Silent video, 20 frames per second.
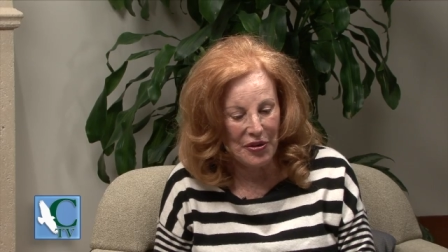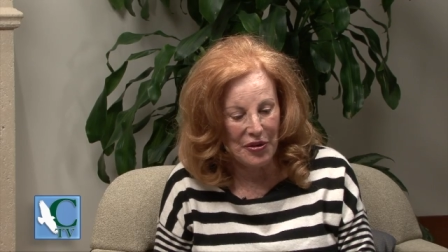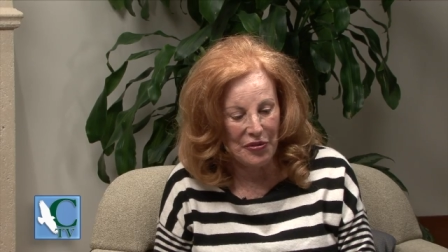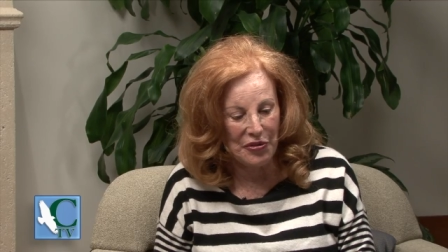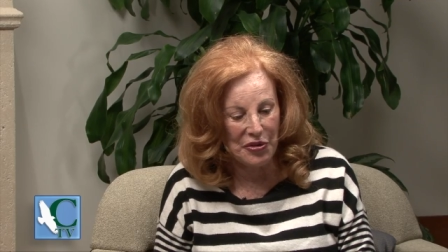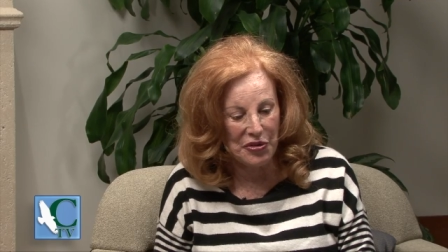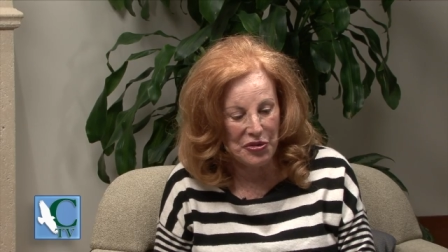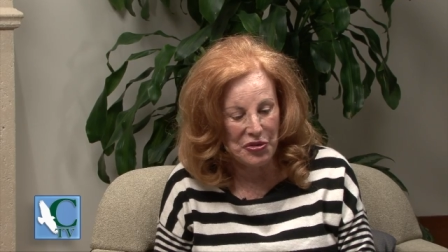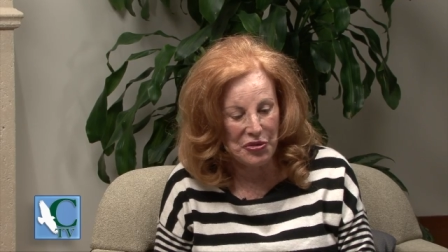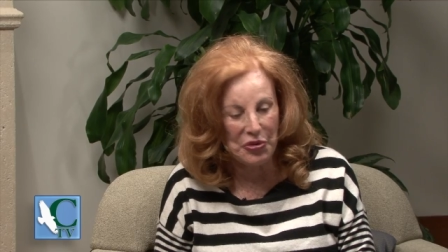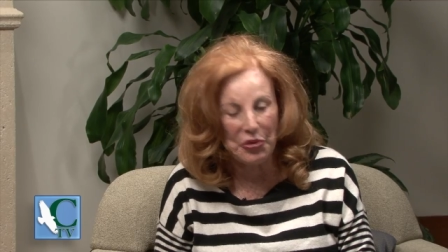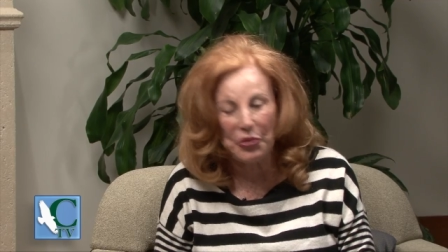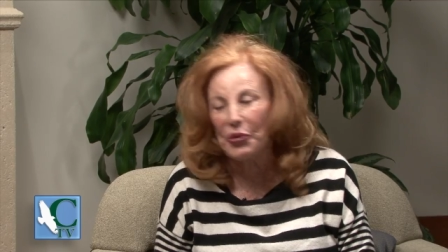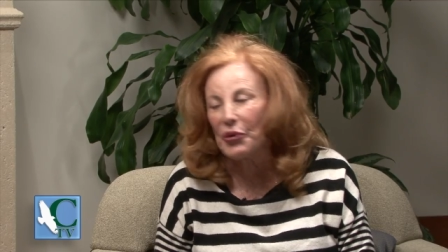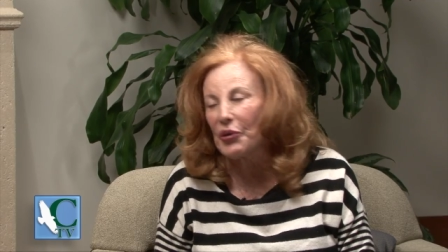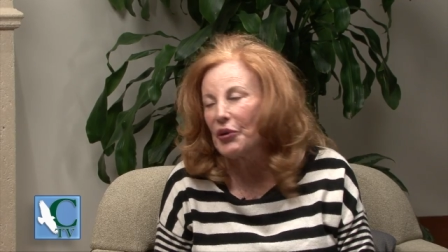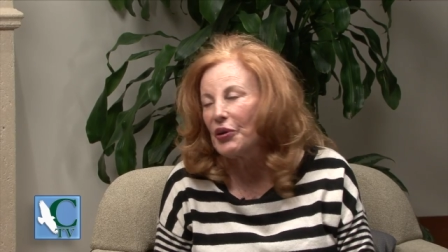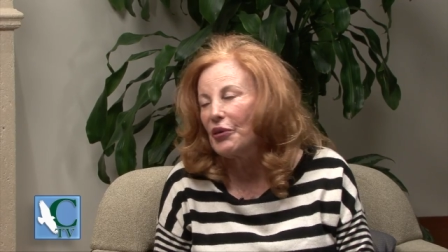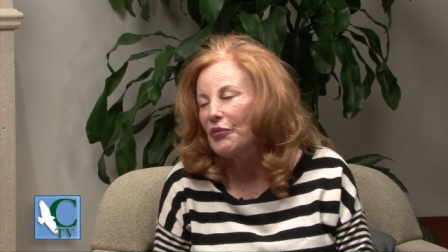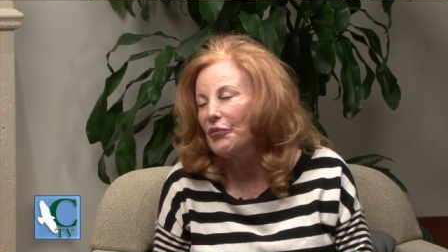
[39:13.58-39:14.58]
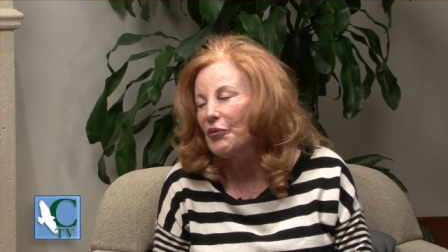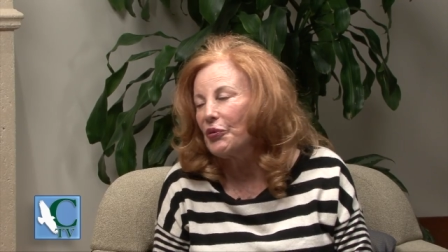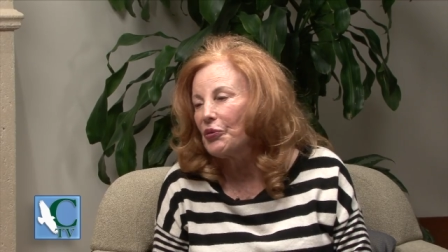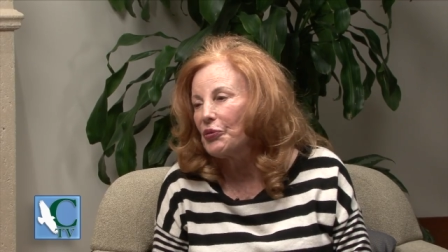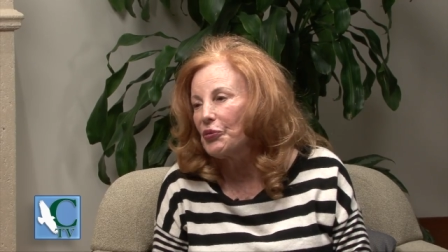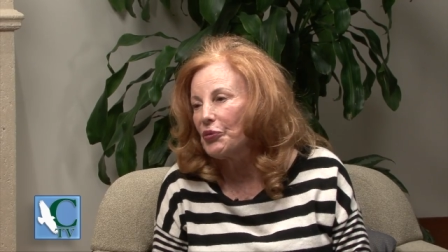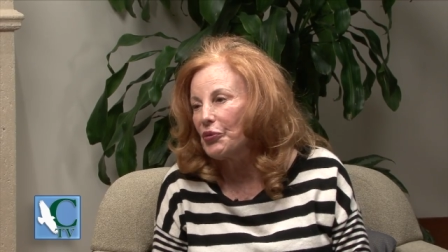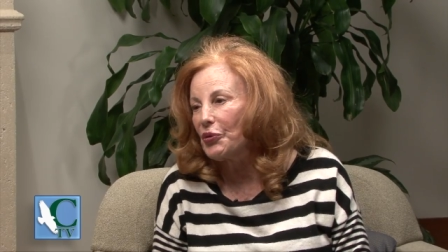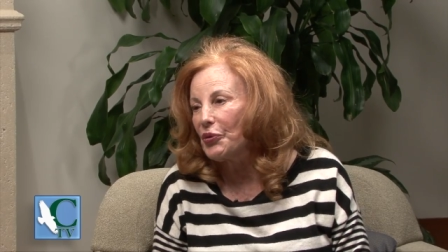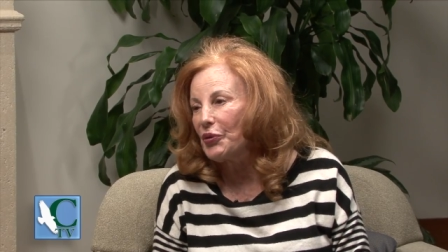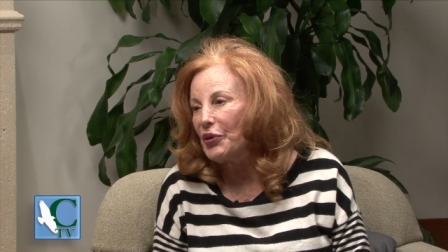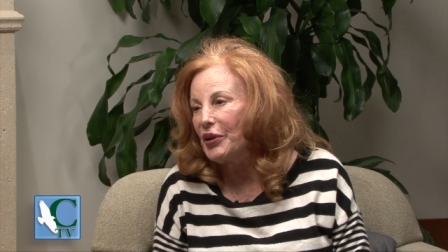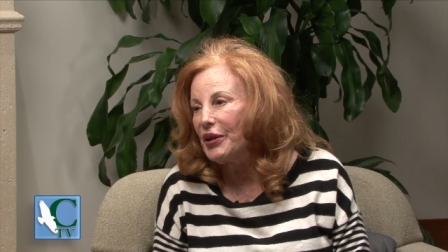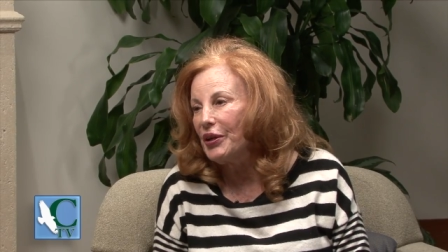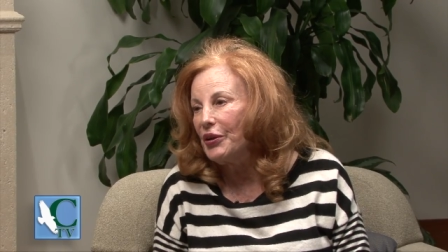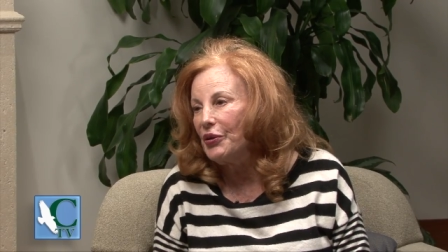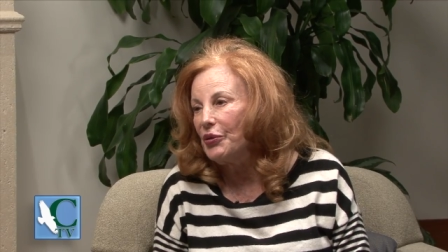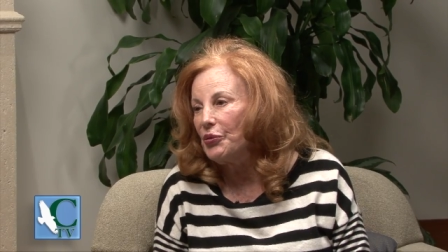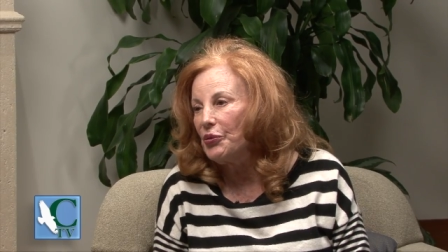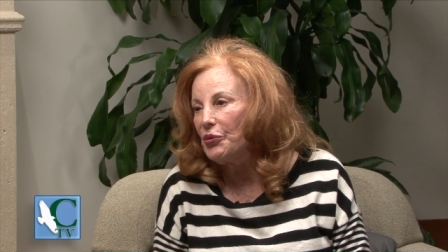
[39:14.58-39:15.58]
the story of your
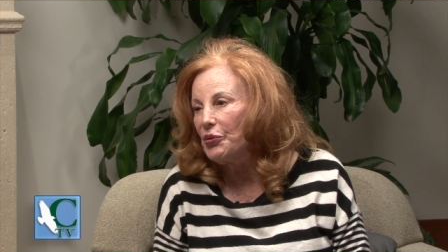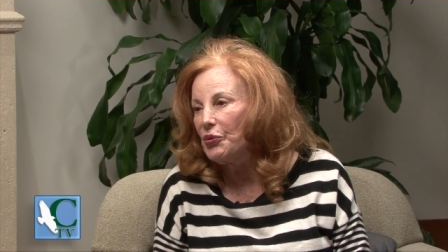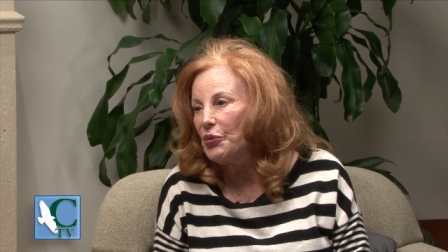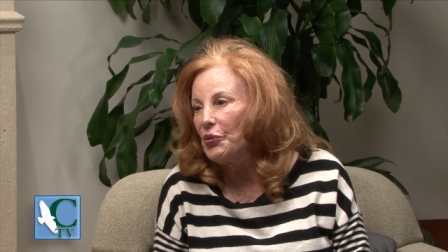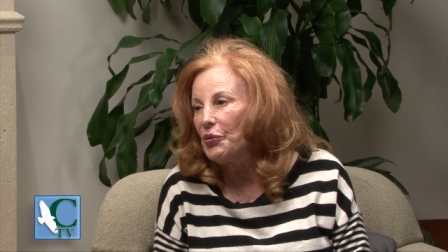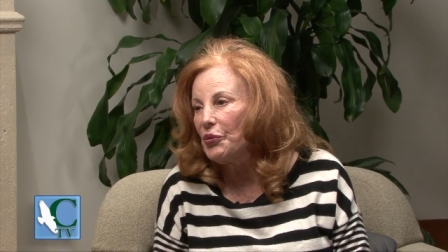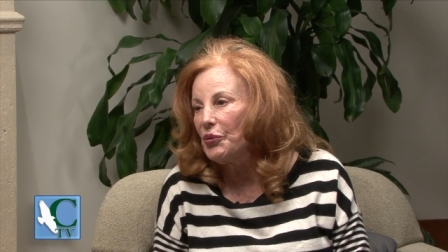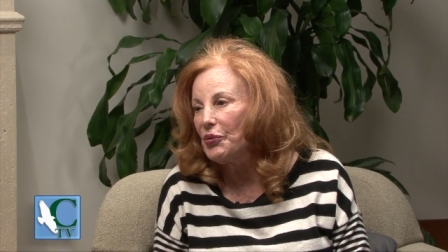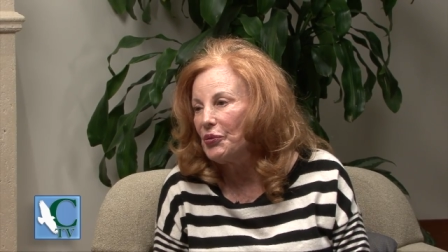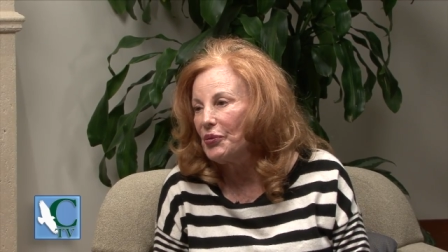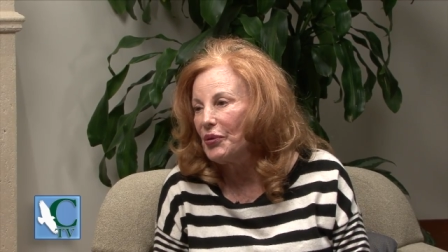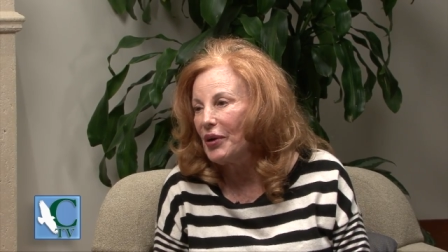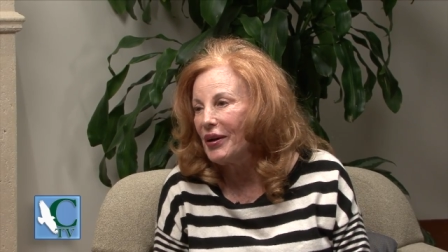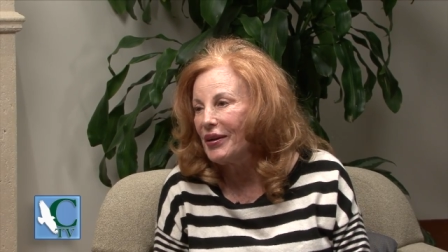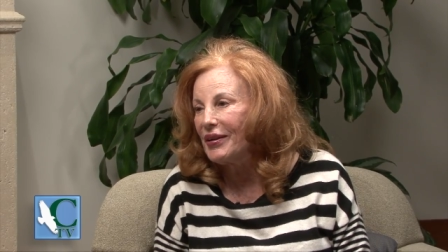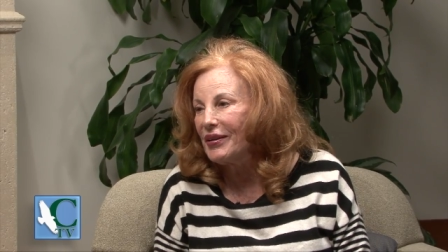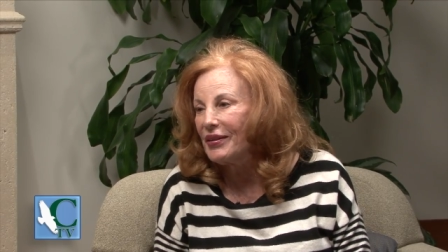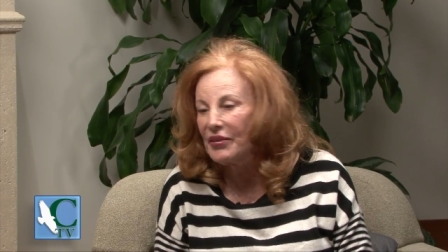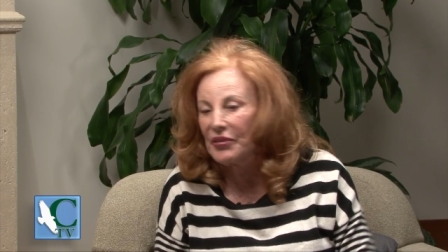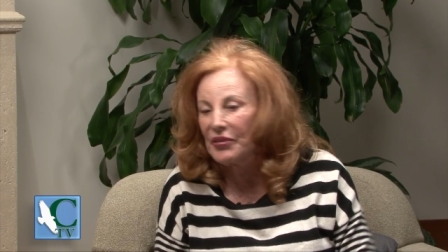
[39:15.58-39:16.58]
journey to the United